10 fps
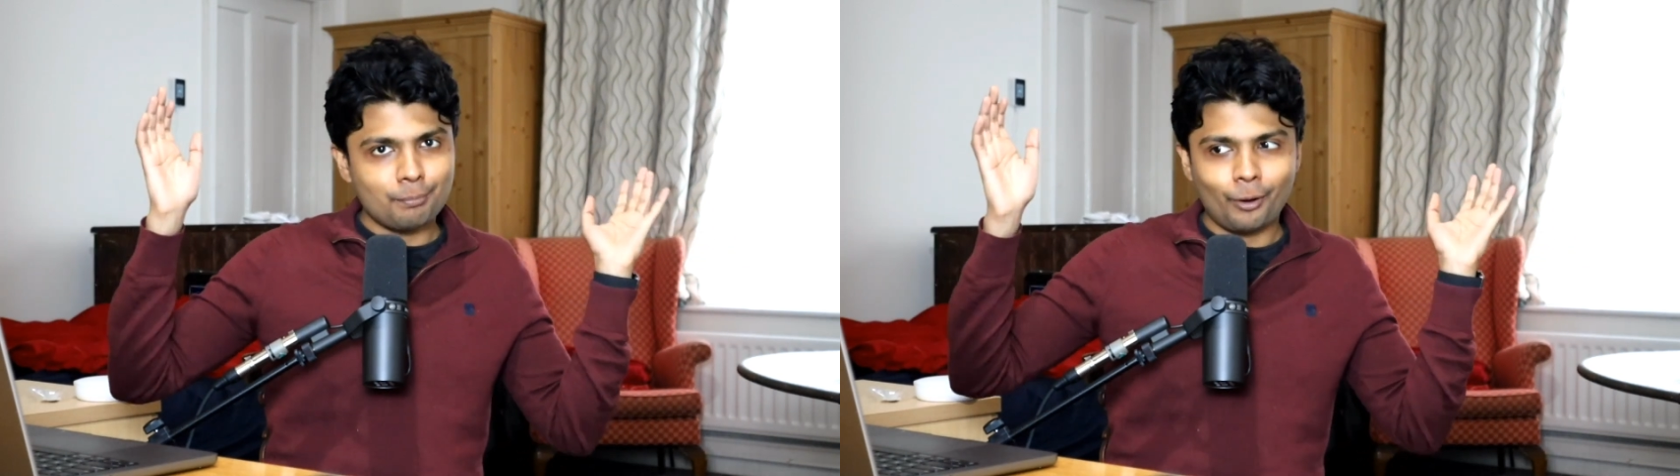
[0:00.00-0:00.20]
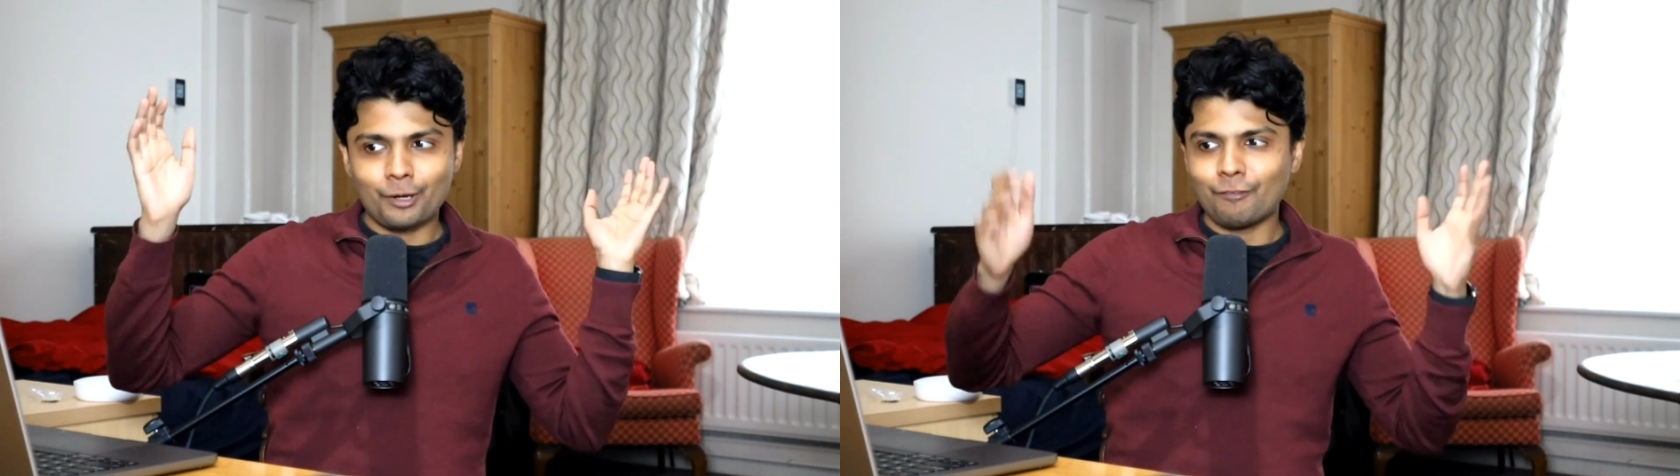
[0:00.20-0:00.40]

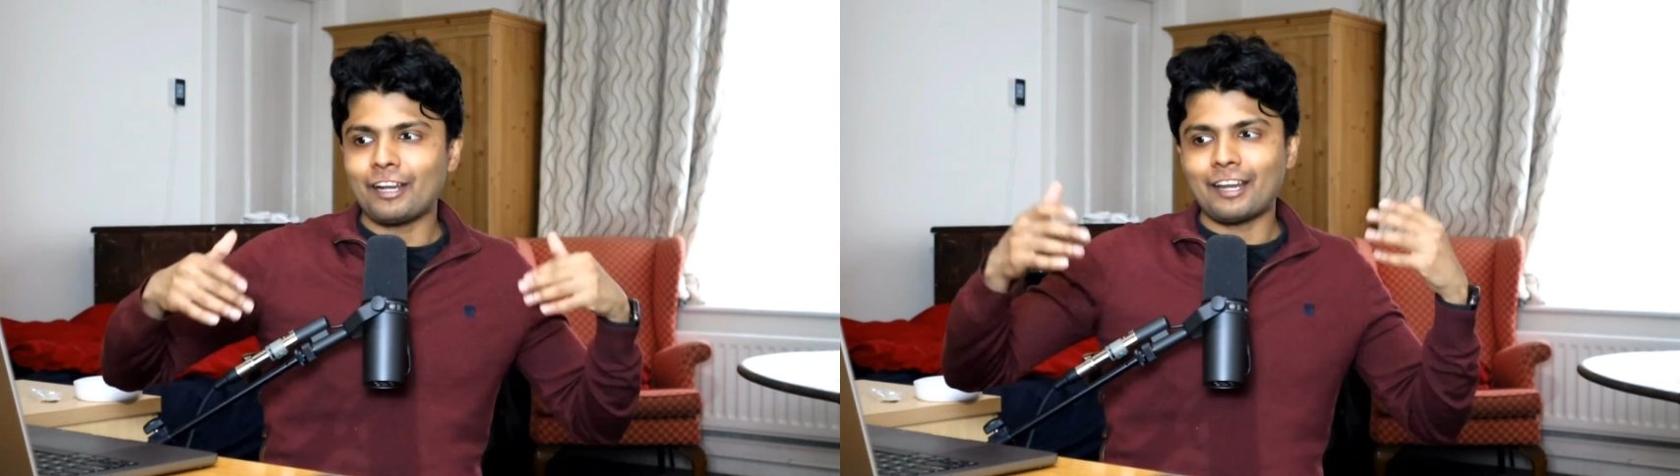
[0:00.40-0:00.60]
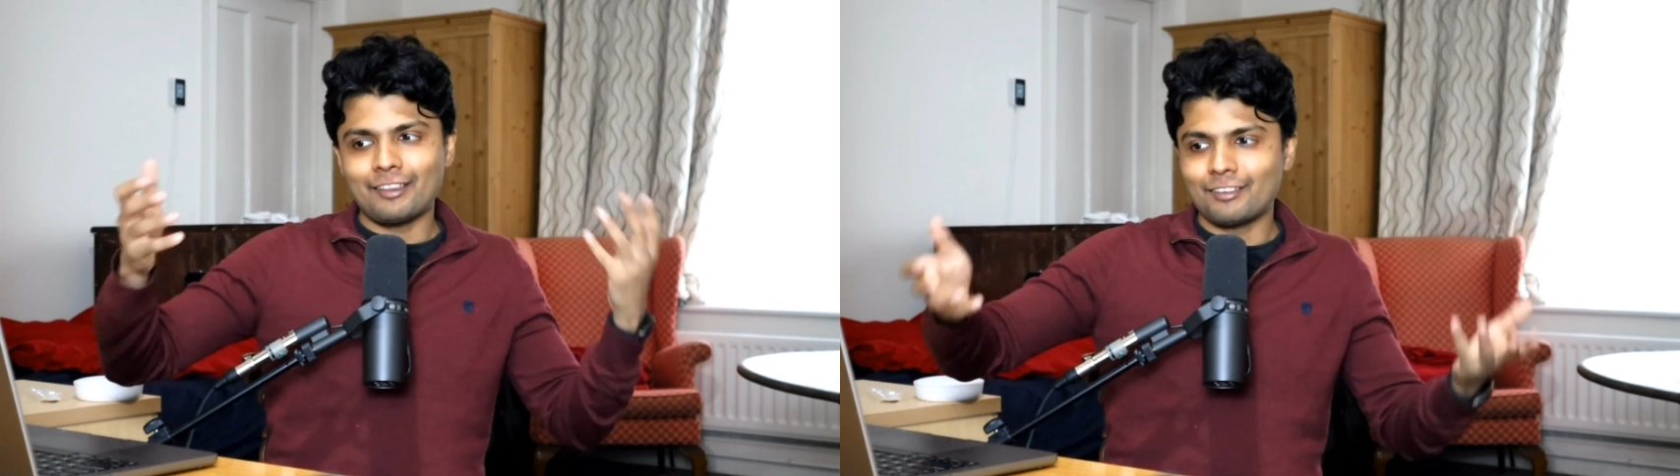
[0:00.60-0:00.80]
body
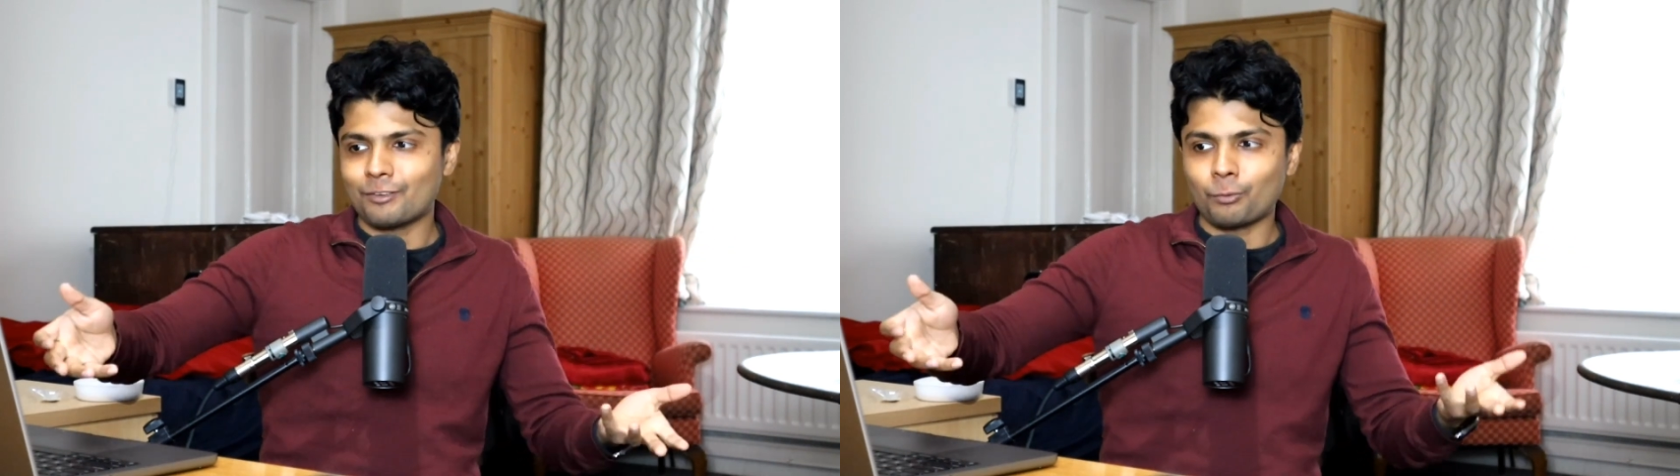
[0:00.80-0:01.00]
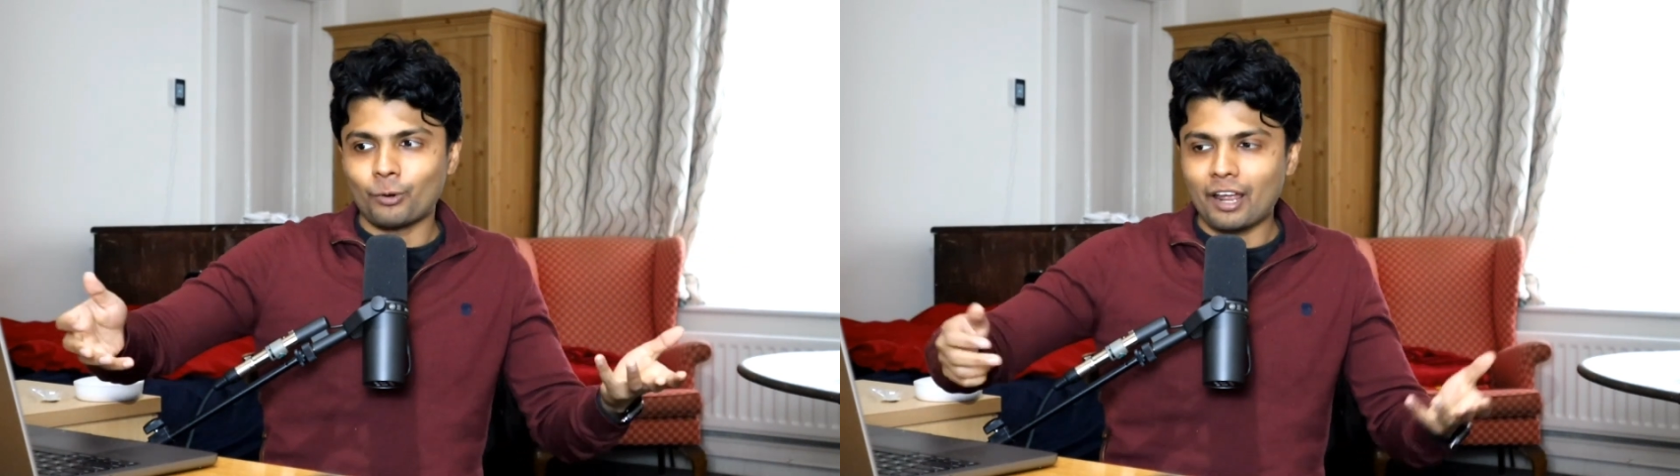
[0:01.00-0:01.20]
weight, and this
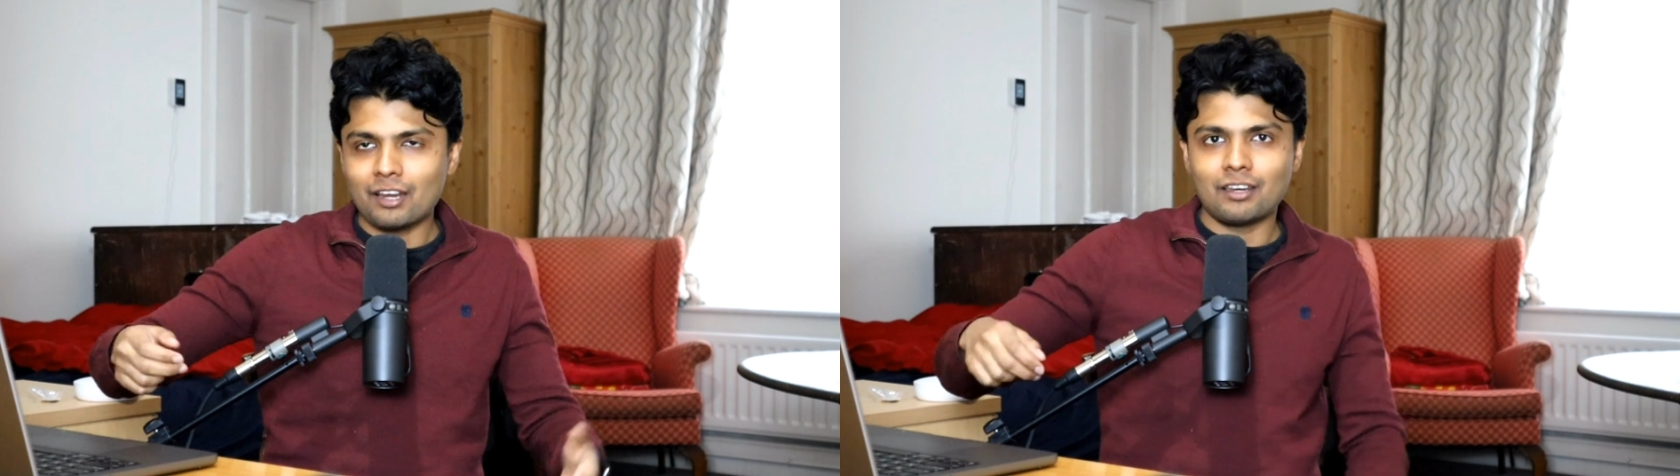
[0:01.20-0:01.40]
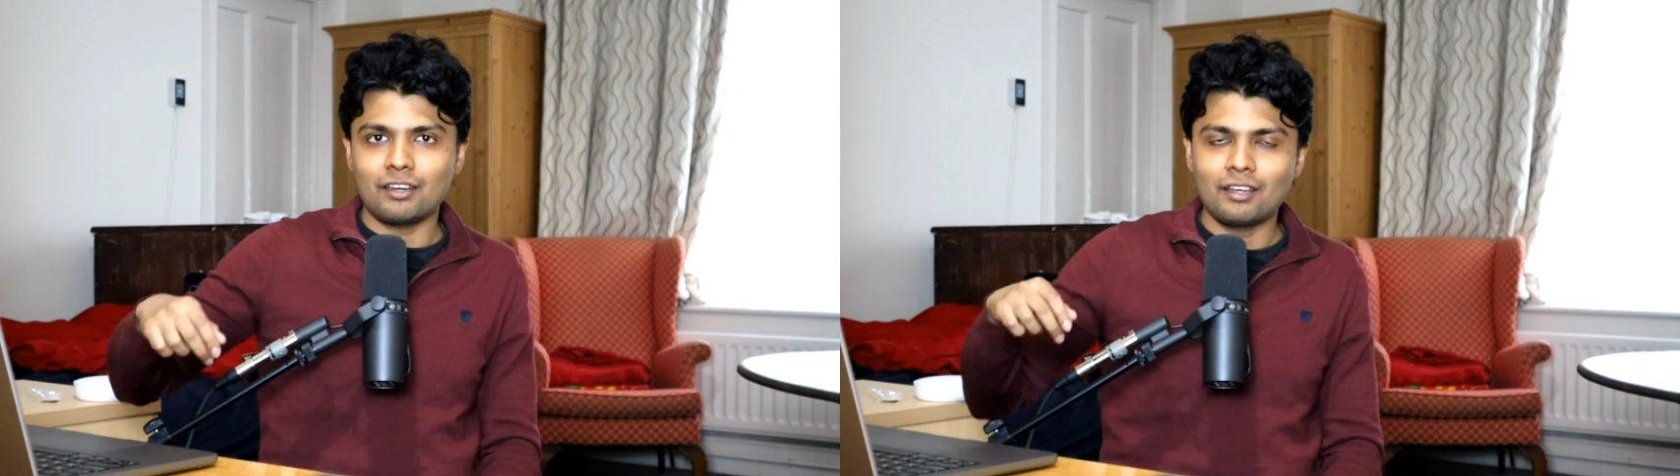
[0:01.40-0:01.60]
is what I
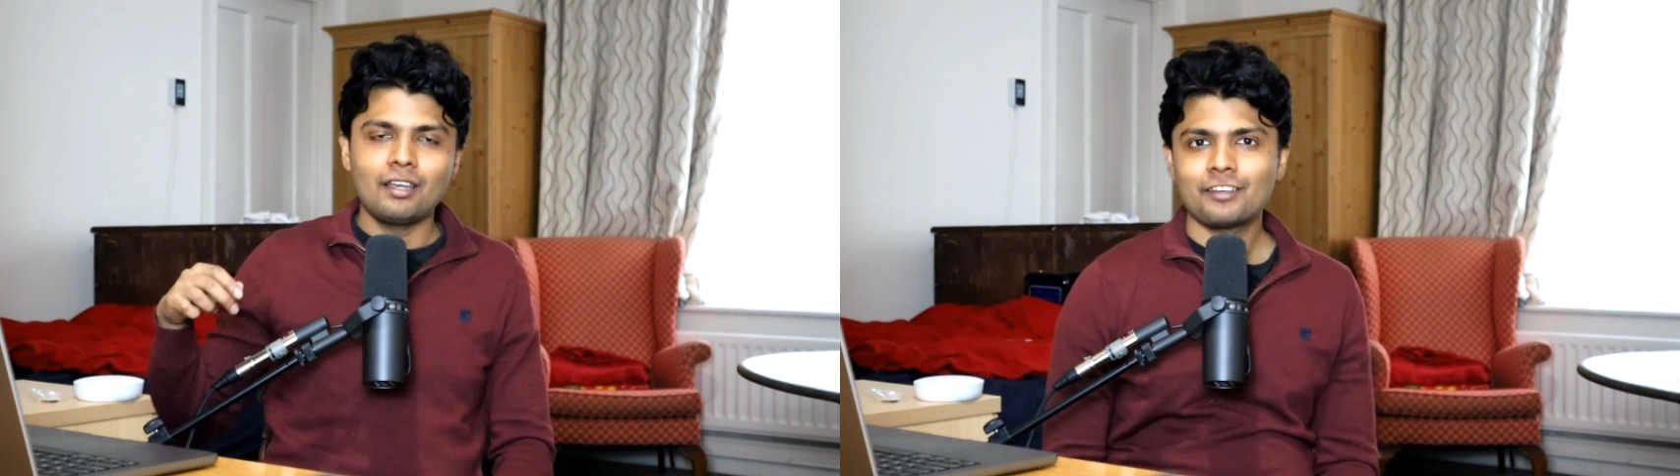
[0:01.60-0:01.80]
did.